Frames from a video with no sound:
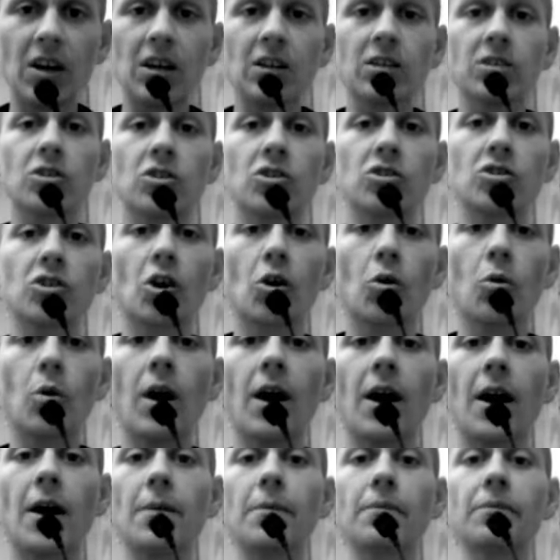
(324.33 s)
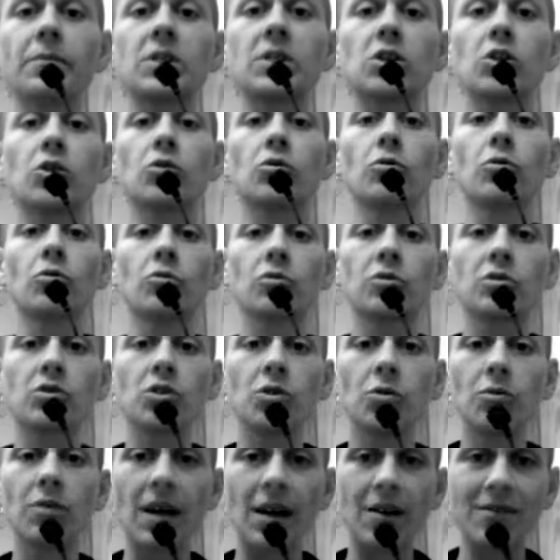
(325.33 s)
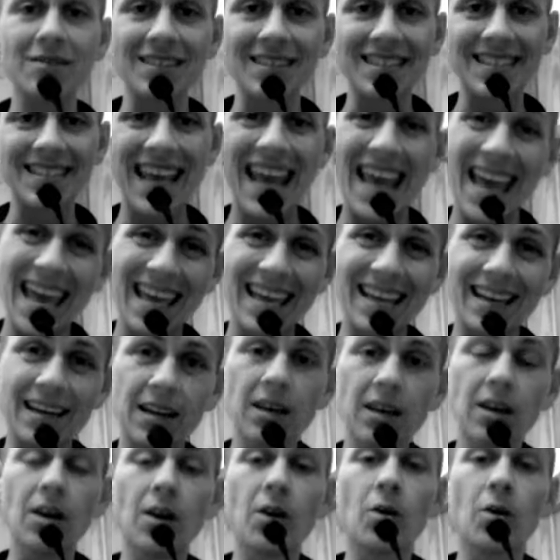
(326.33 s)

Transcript: to show up to 2010